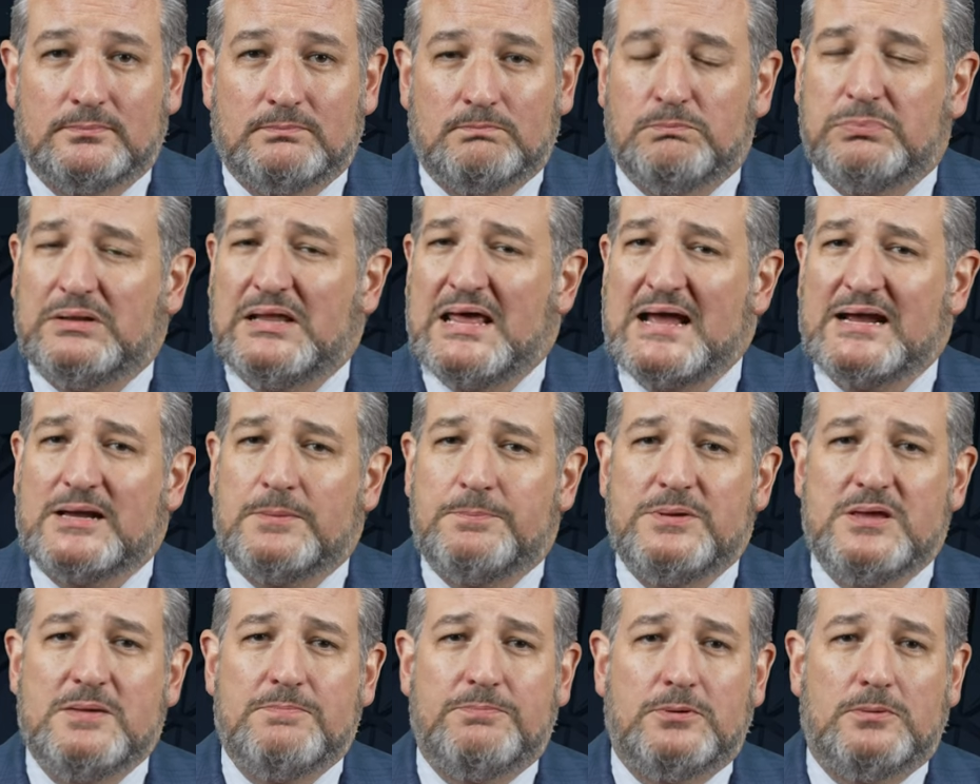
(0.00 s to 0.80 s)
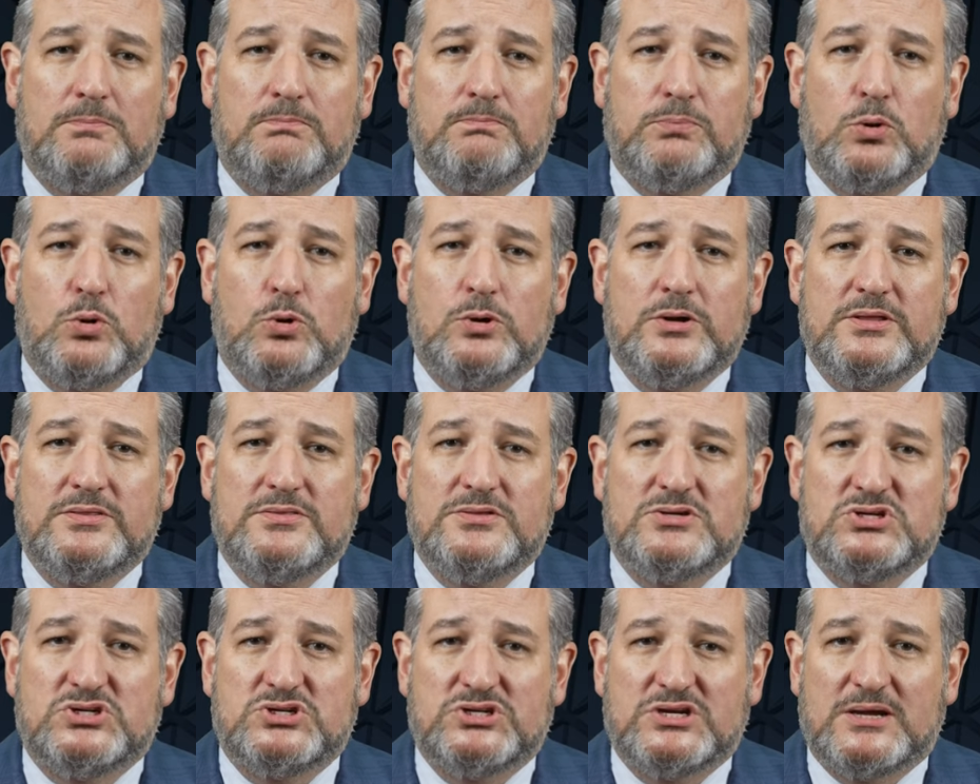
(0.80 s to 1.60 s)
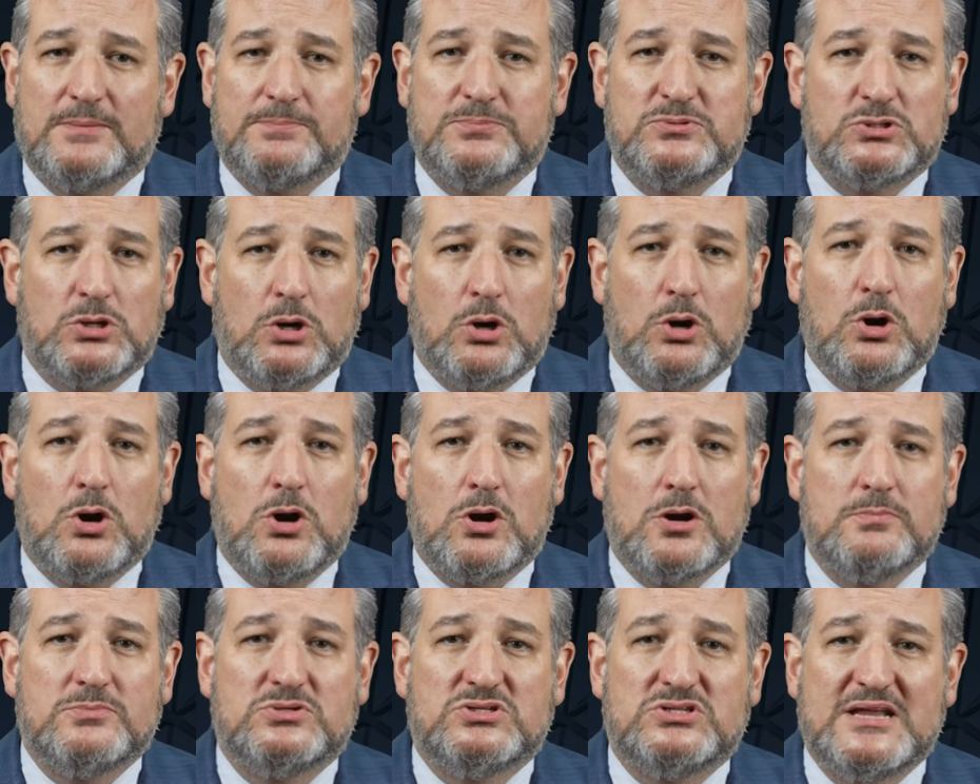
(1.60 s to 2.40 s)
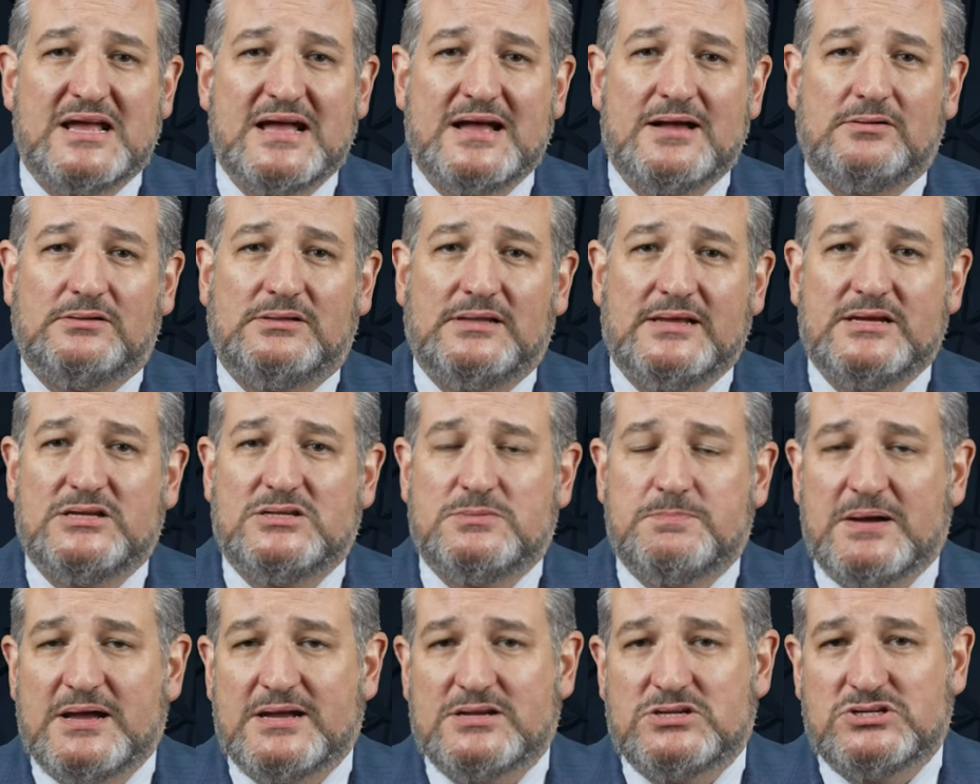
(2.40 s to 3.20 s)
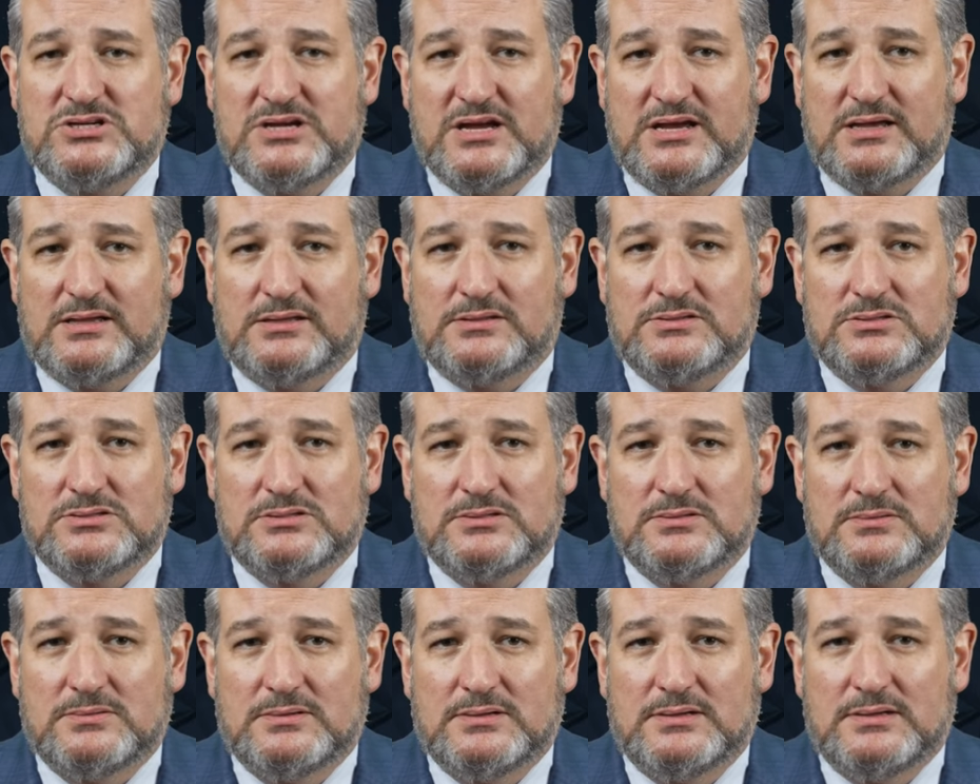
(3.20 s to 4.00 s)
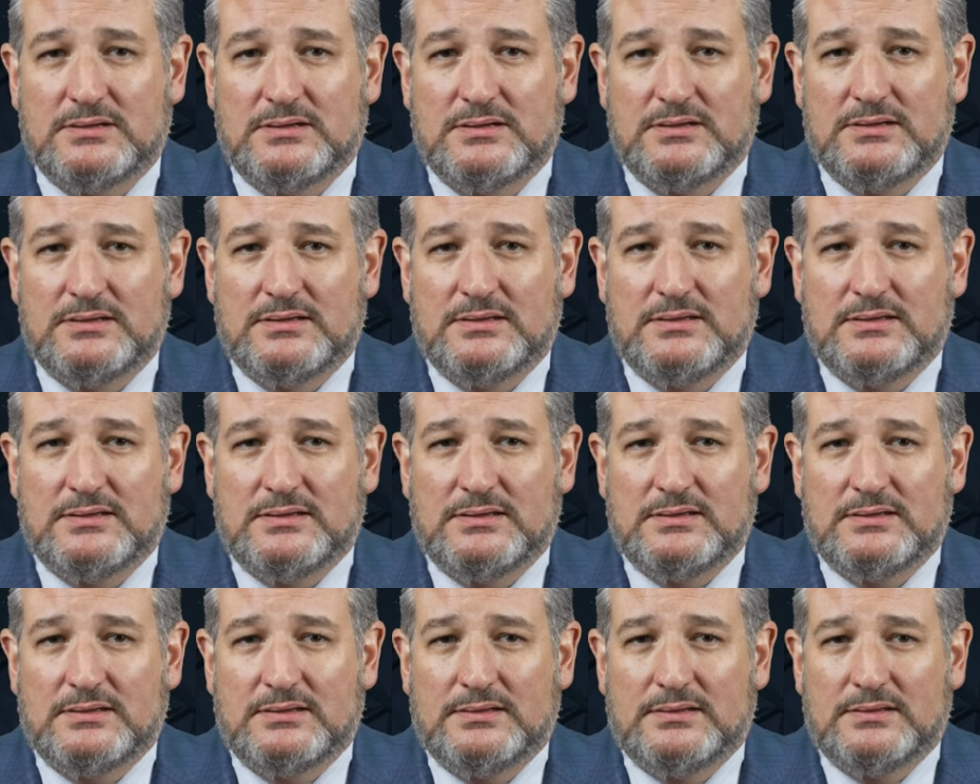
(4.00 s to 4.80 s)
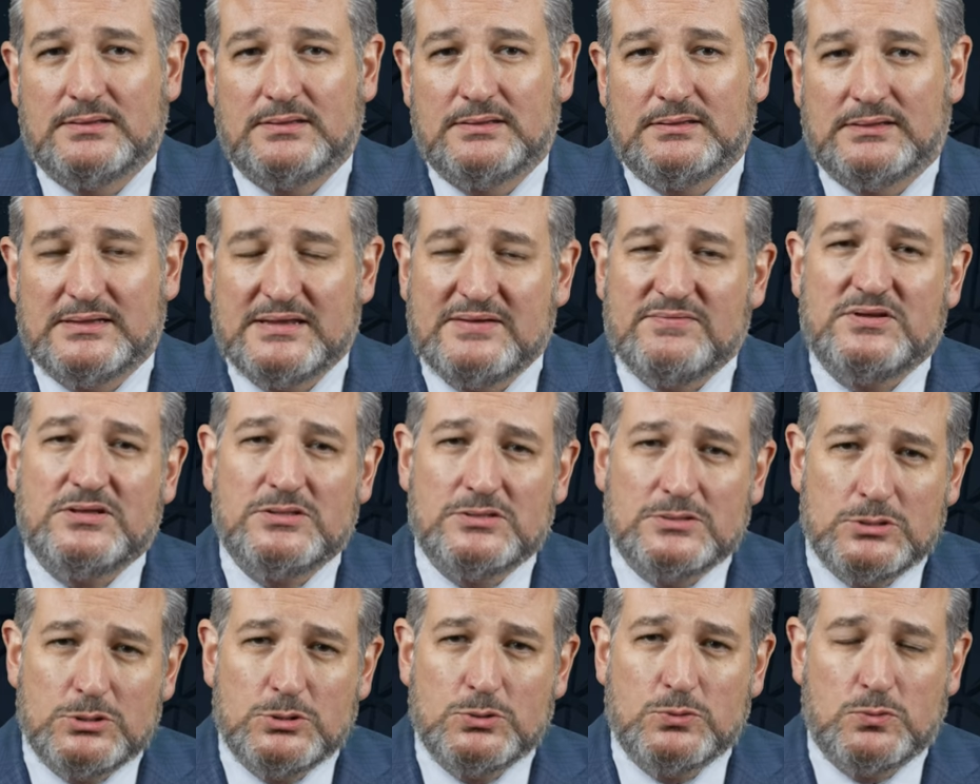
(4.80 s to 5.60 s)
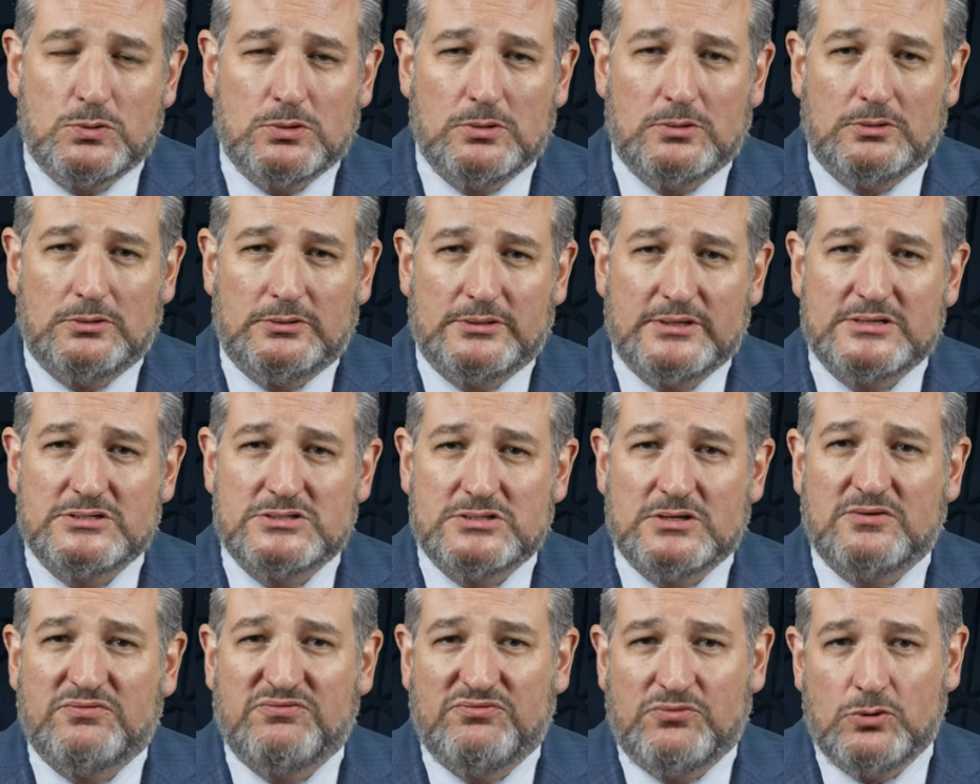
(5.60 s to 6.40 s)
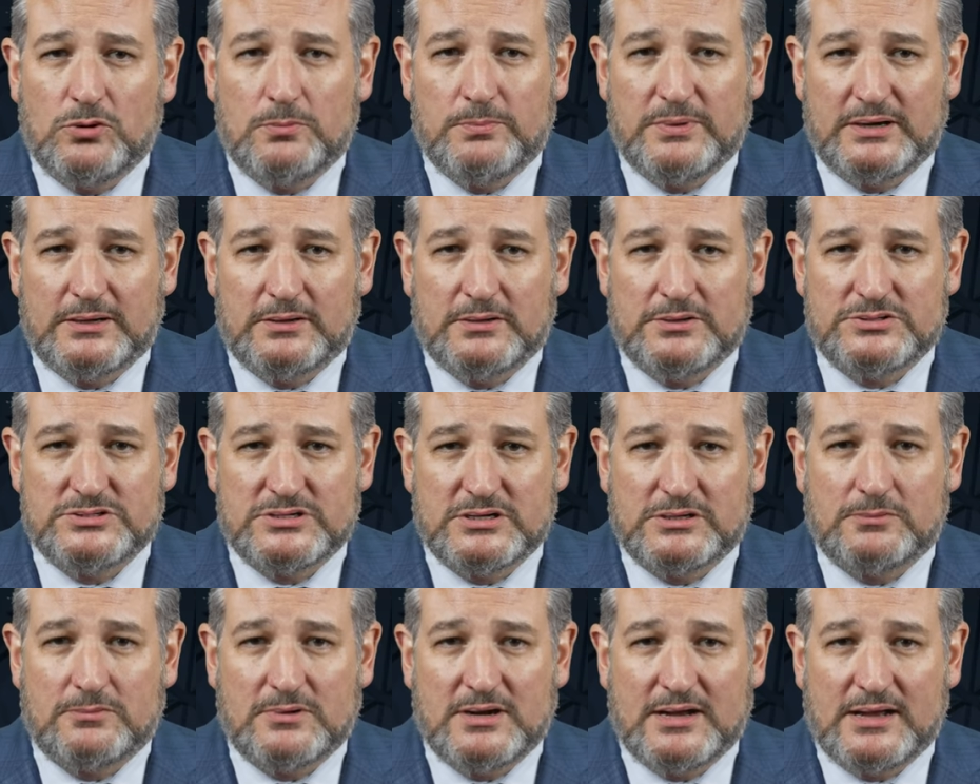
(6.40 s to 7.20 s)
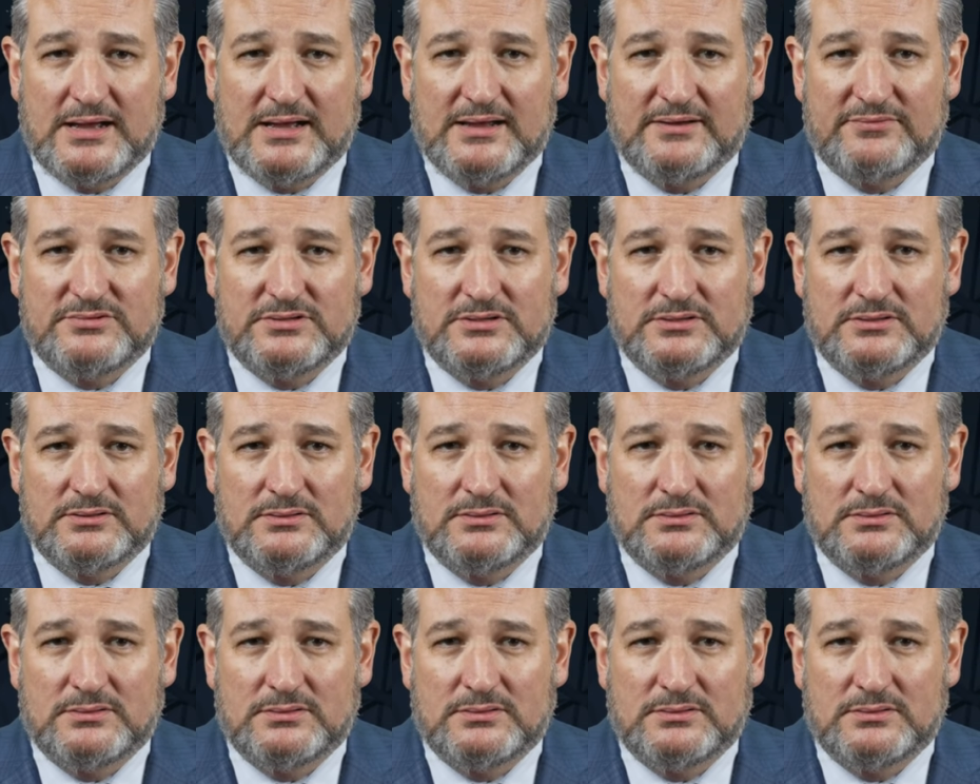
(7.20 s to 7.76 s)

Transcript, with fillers: Black people boarded the ships, arms now linked by chains, leaving the New World as their forebears had arrived.